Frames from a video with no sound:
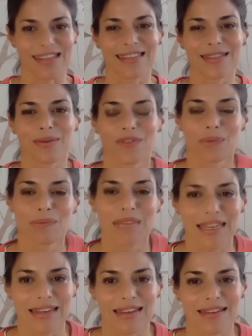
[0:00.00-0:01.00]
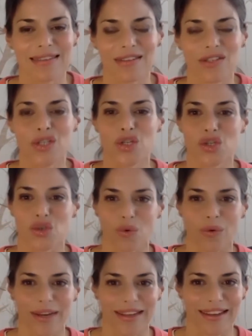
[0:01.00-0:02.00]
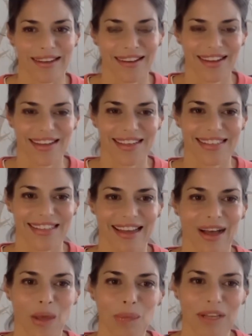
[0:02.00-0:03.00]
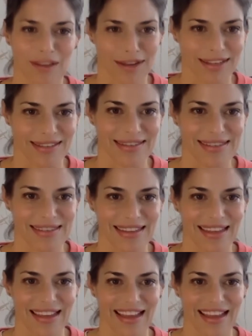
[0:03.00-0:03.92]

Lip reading: And so for me, it is such a joy to help clients